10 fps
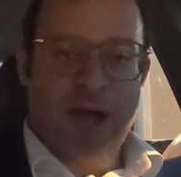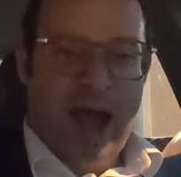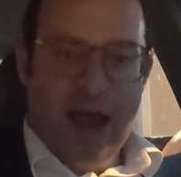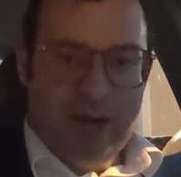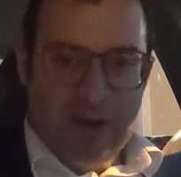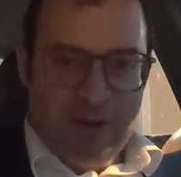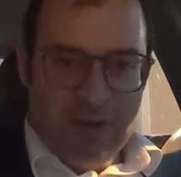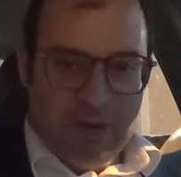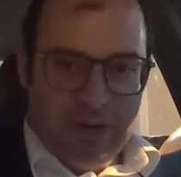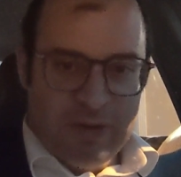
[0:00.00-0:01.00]
I don't have
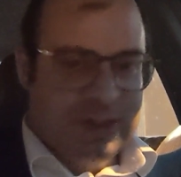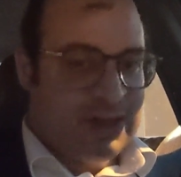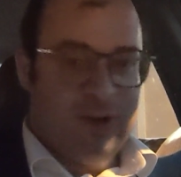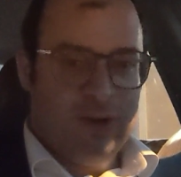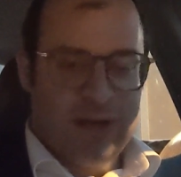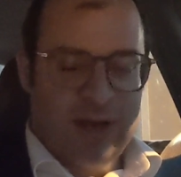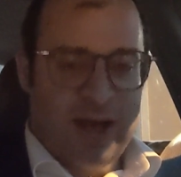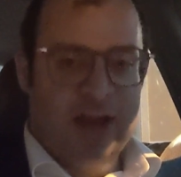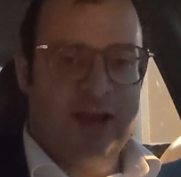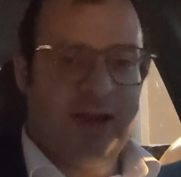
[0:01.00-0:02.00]
an office till
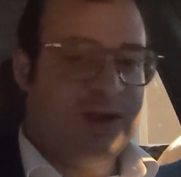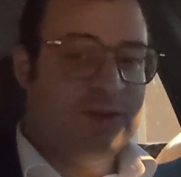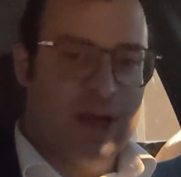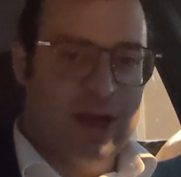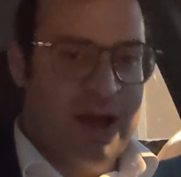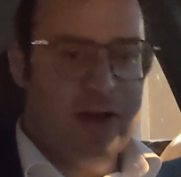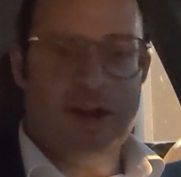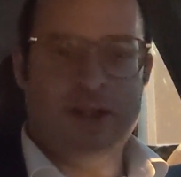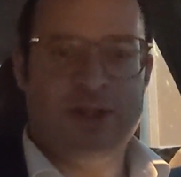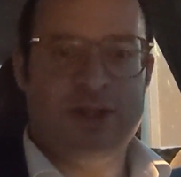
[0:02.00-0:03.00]
today. It's my car,
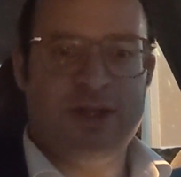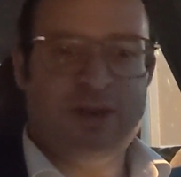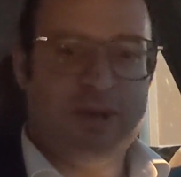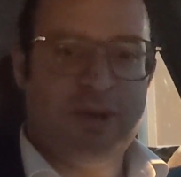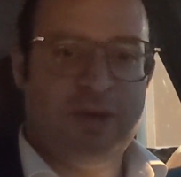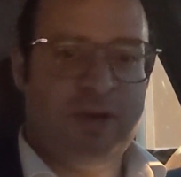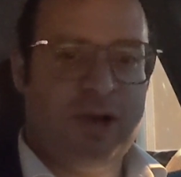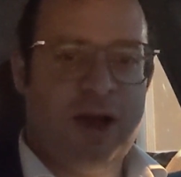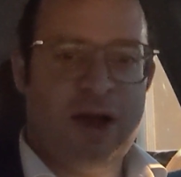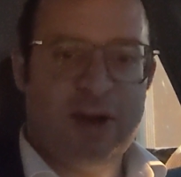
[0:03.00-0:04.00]
as you see, my beautiful
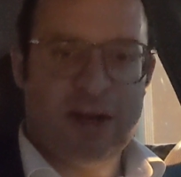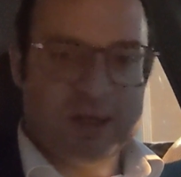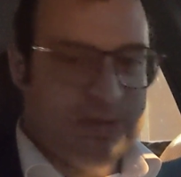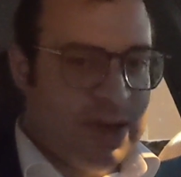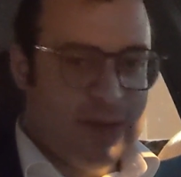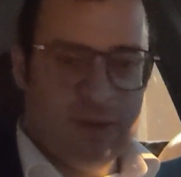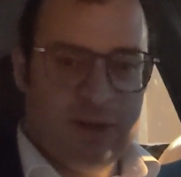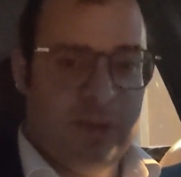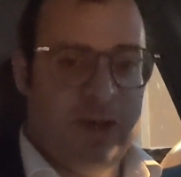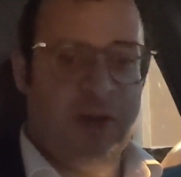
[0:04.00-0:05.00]
car, and it's the basement
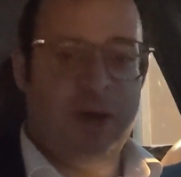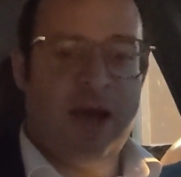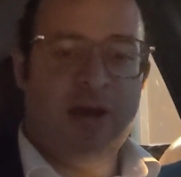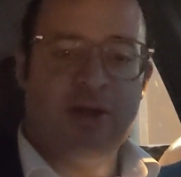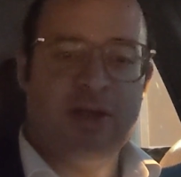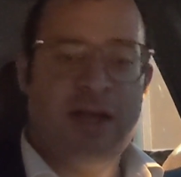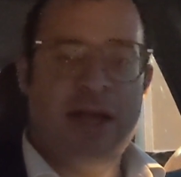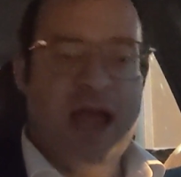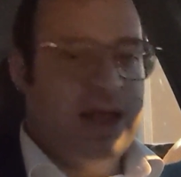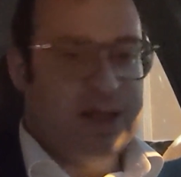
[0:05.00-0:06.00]
of my new house.
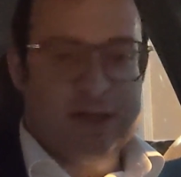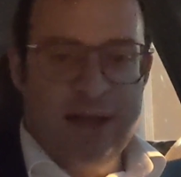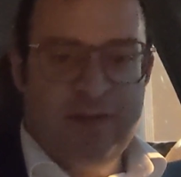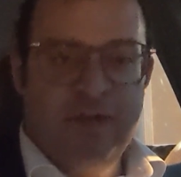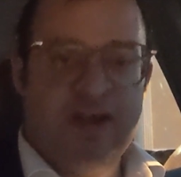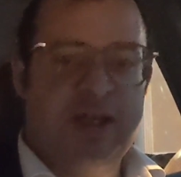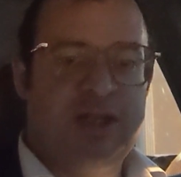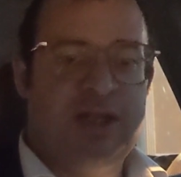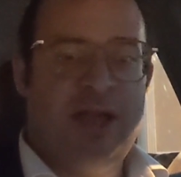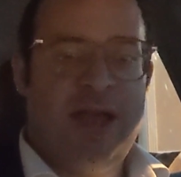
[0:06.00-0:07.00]
That's not
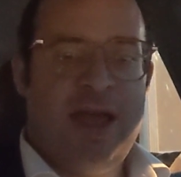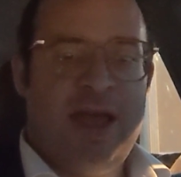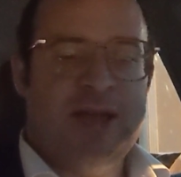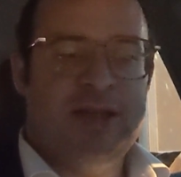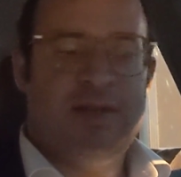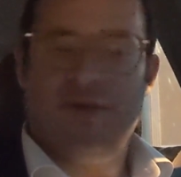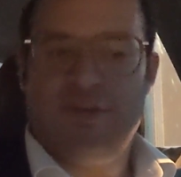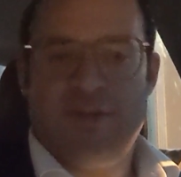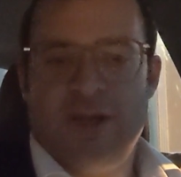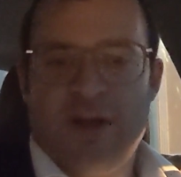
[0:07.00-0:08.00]
finished. It's,
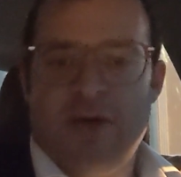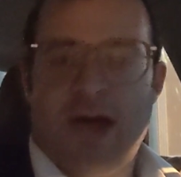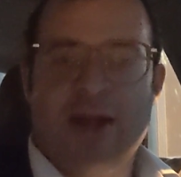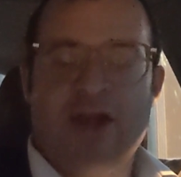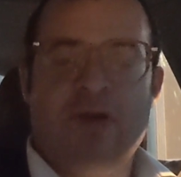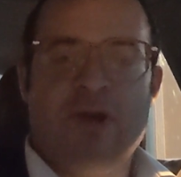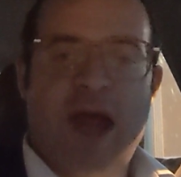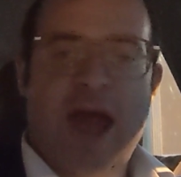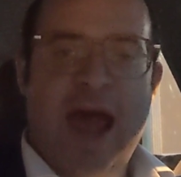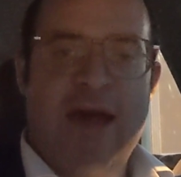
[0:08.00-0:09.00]
I don't
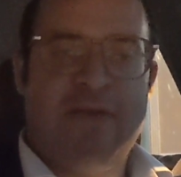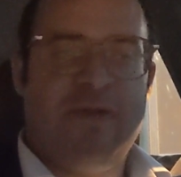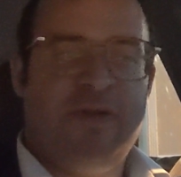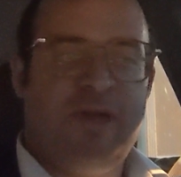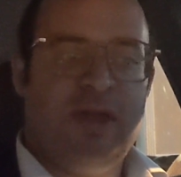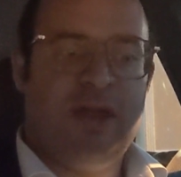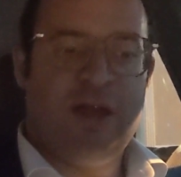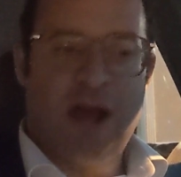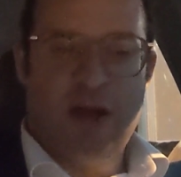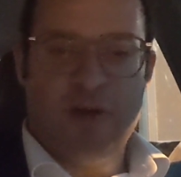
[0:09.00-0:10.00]
have
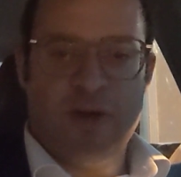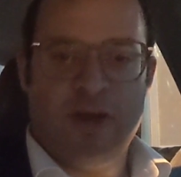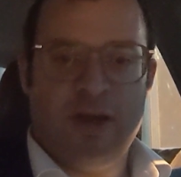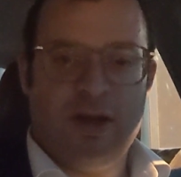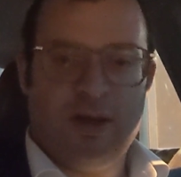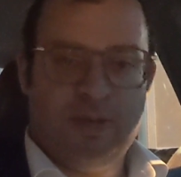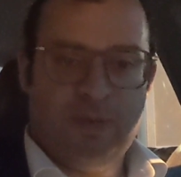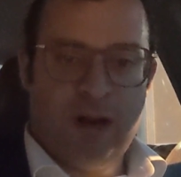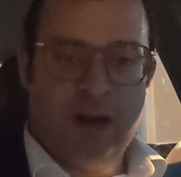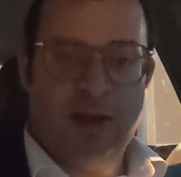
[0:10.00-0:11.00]
the
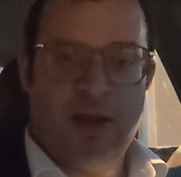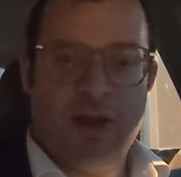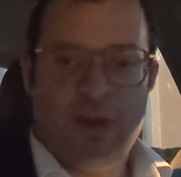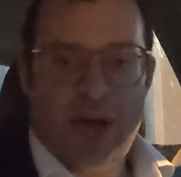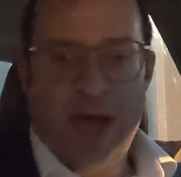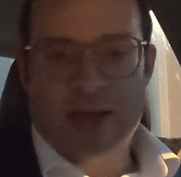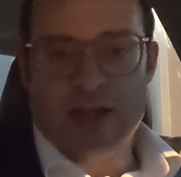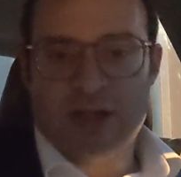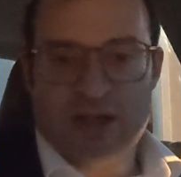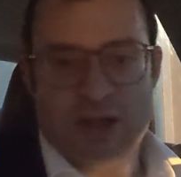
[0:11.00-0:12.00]
money, the liquid
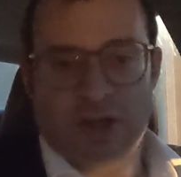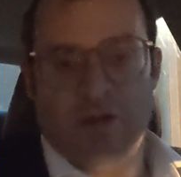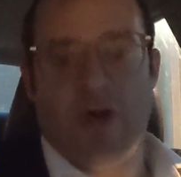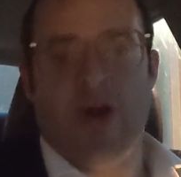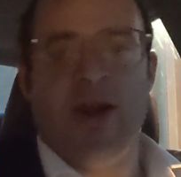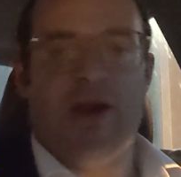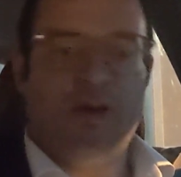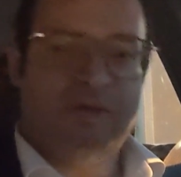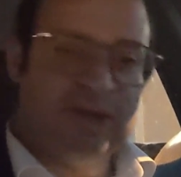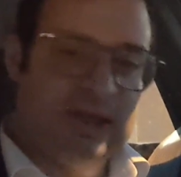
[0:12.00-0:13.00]
cash to just throw at an office.